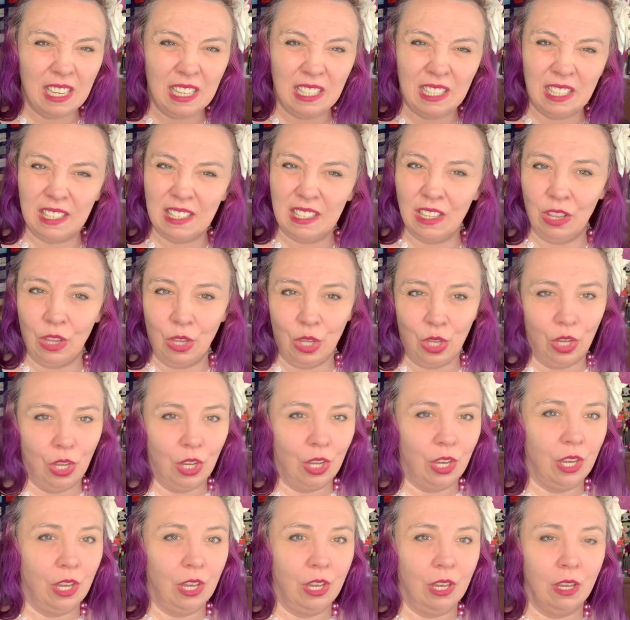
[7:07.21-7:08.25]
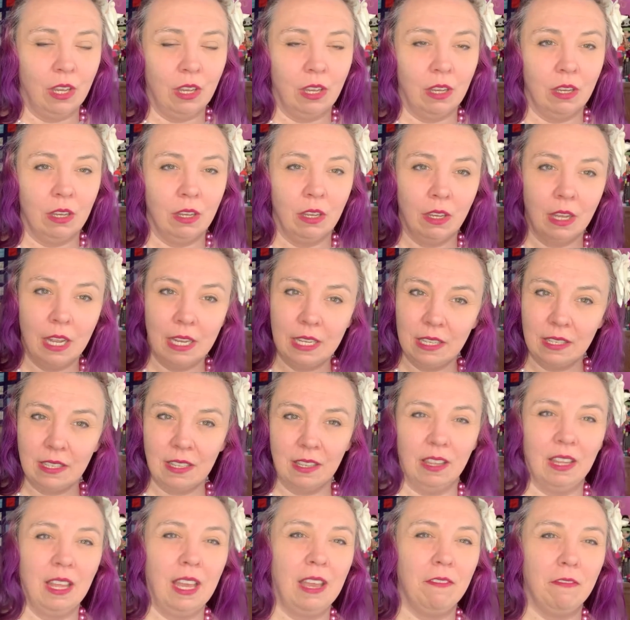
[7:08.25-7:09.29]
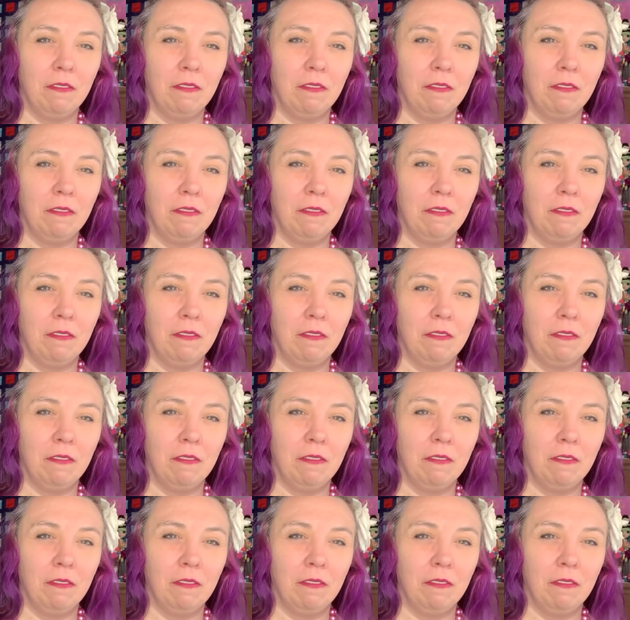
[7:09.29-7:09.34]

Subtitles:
it doesn't lay